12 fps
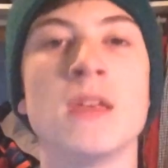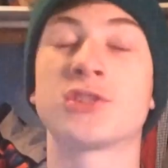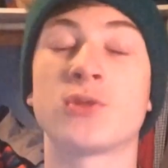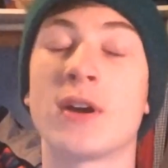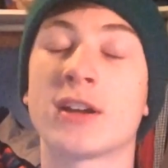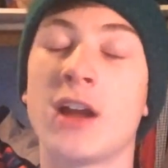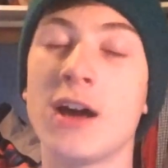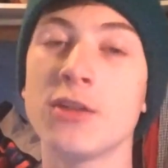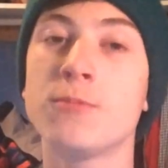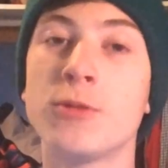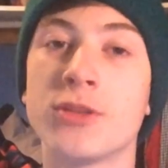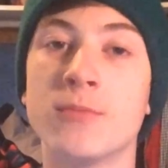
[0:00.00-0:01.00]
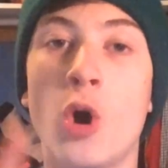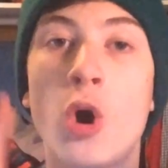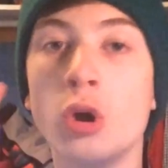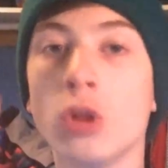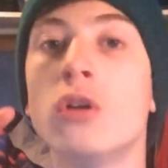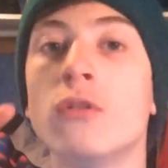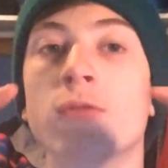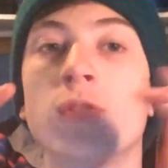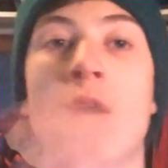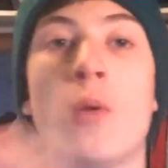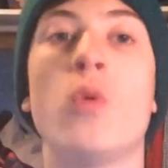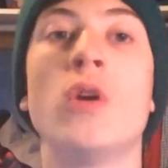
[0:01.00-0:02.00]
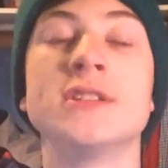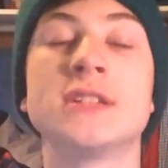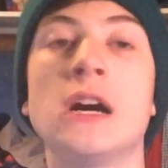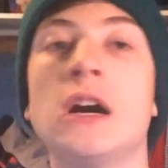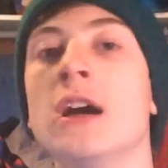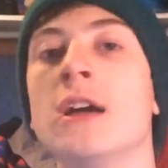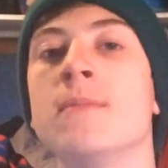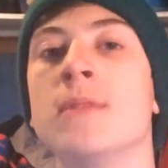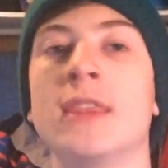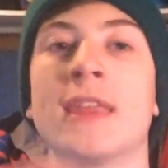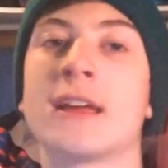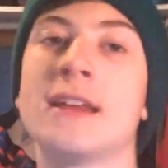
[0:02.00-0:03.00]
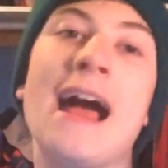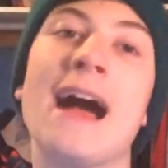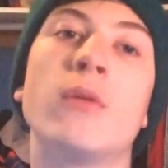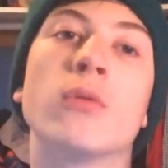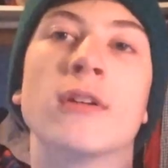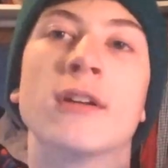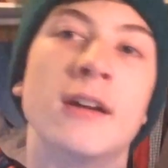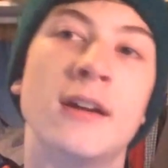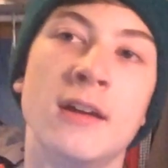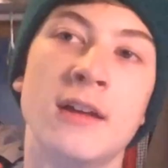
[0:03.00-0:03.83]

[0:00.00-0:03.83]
So I could either put them all over at one time in like an hour,